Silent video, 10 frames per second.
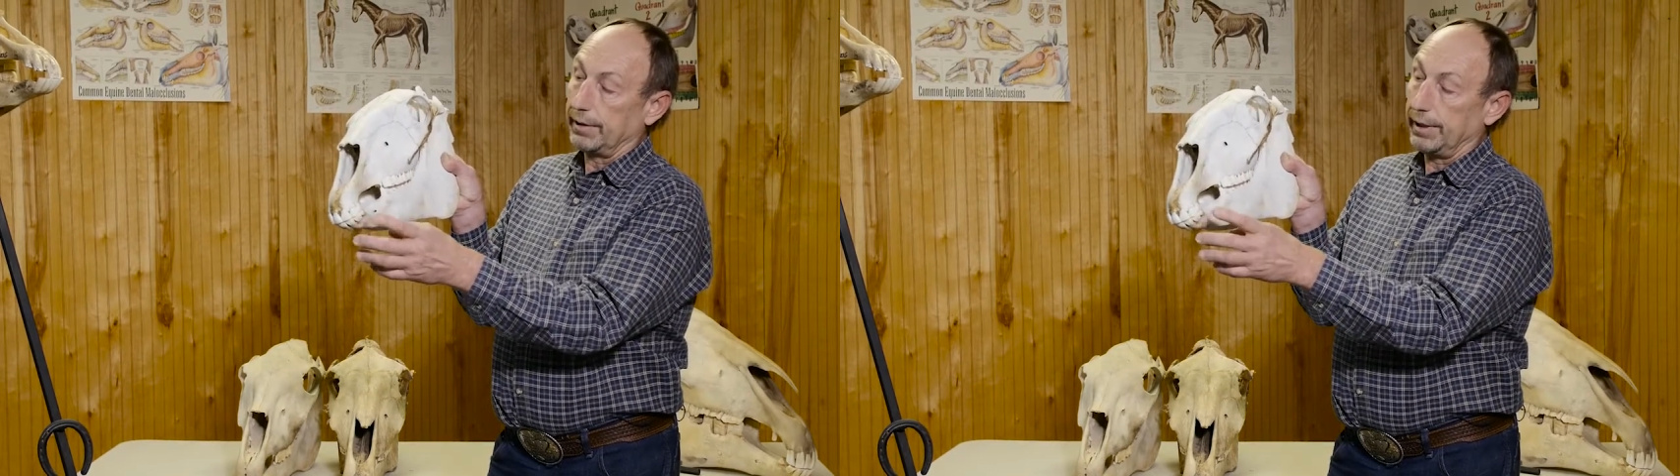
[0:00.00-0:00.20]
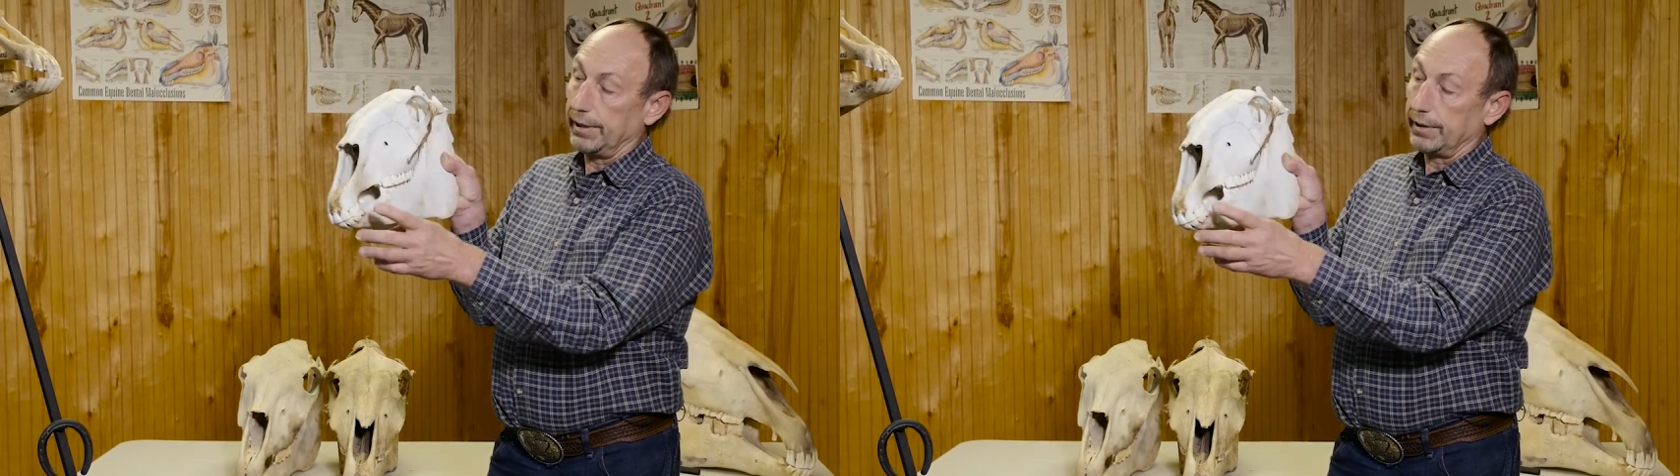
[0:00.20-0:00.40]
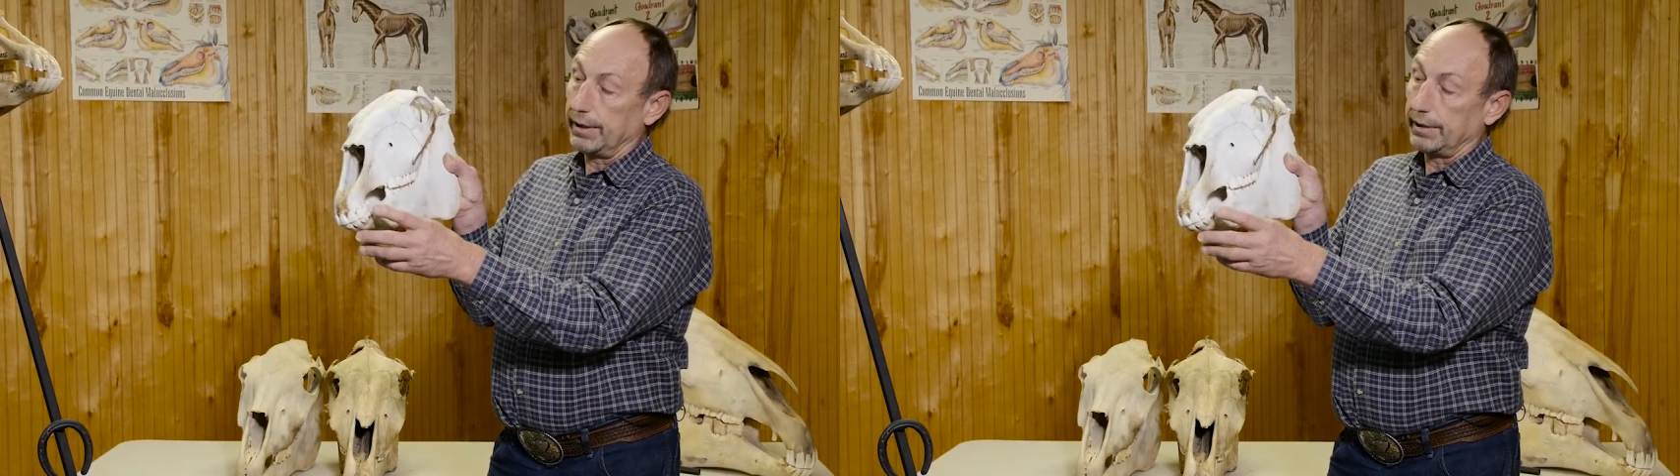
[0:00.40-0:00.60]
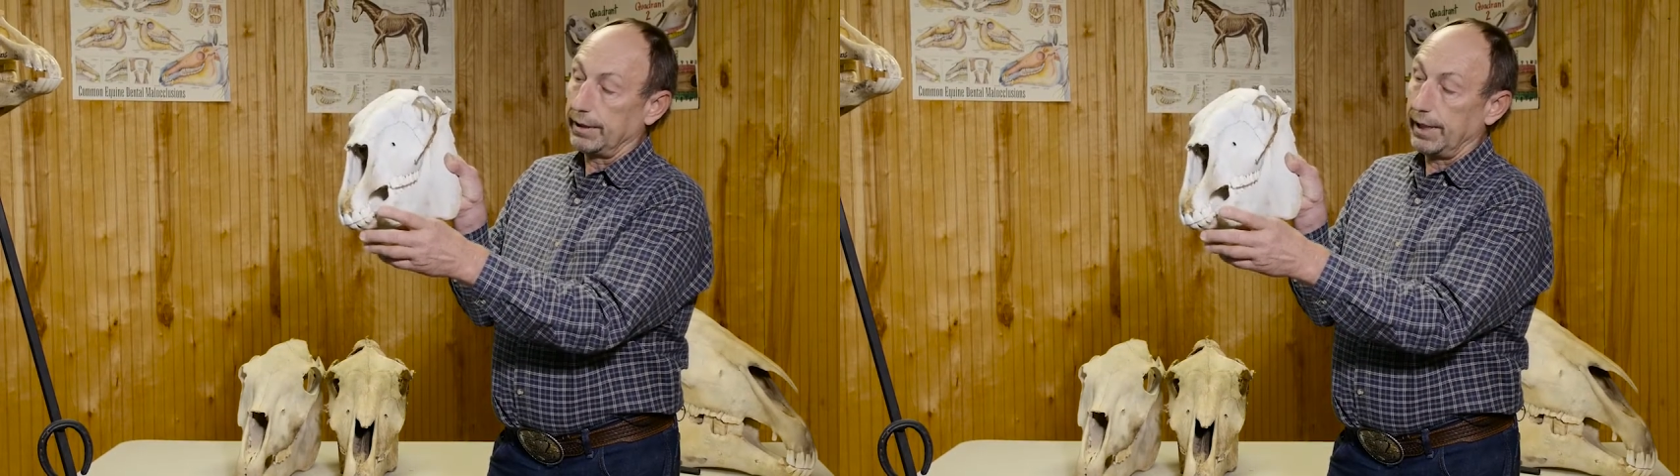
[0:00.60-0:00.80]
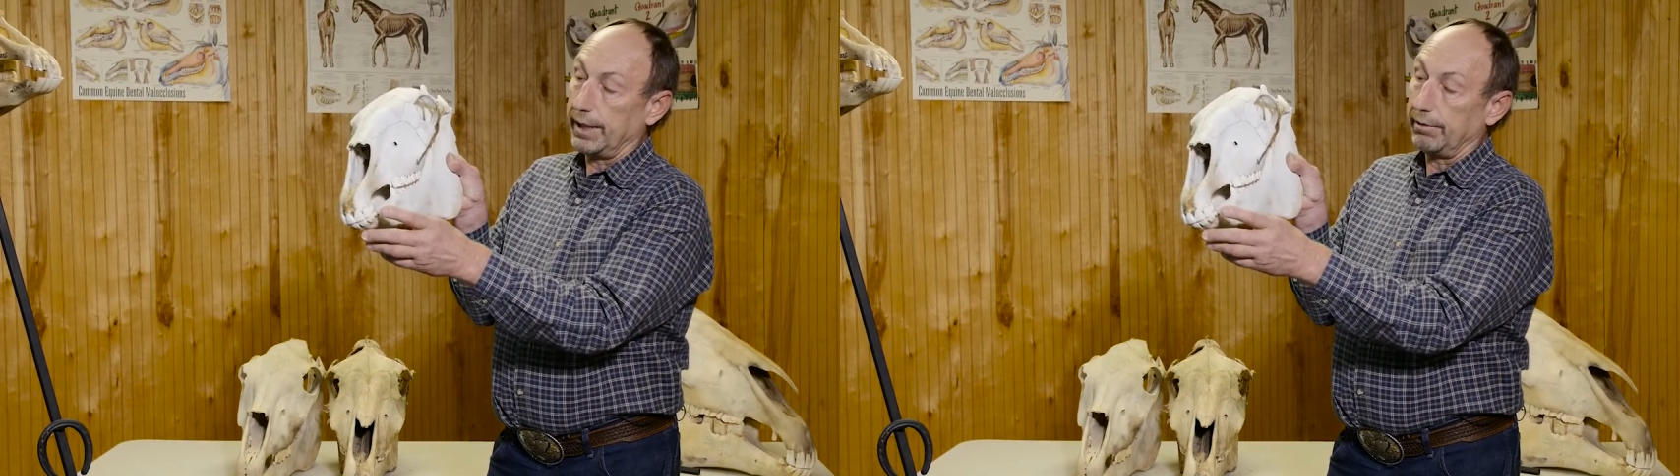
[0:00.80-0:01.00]
and then 6
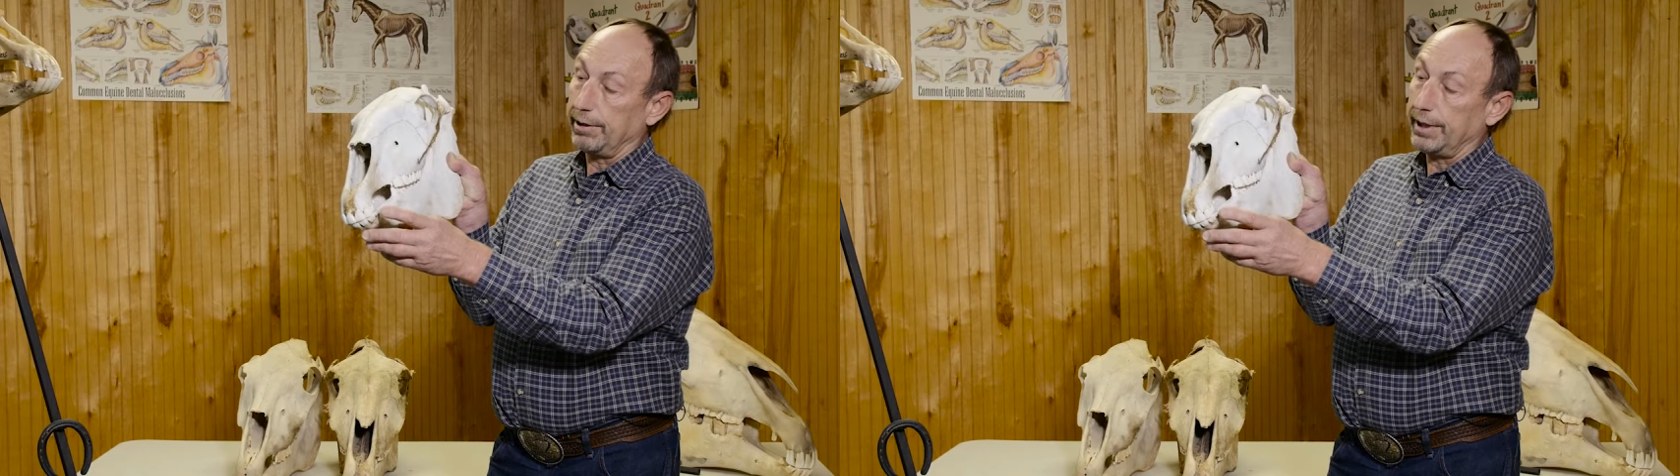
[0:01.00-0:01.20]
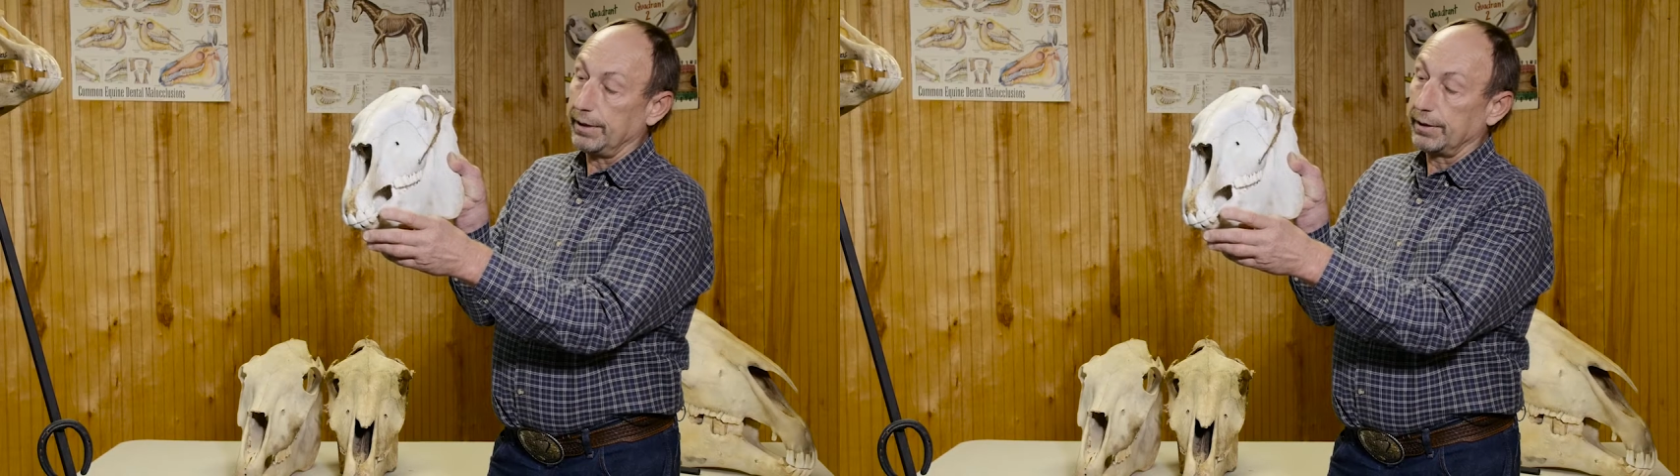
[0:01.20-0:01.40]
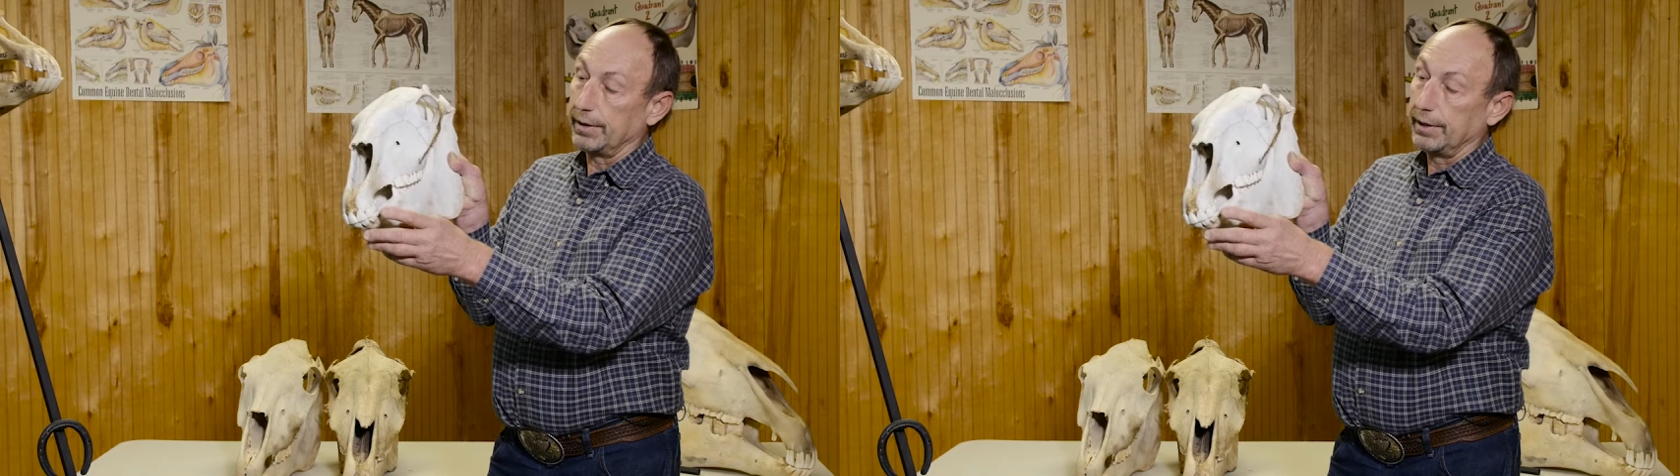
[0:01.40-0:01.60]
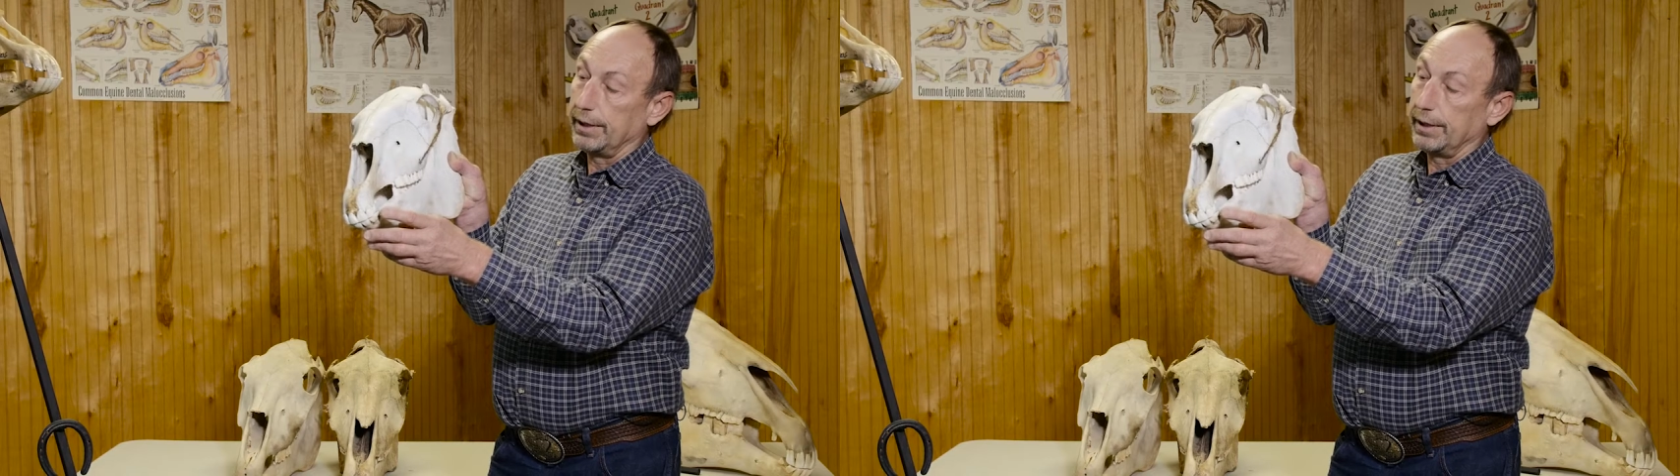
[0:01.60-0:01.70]
to 8 weeks,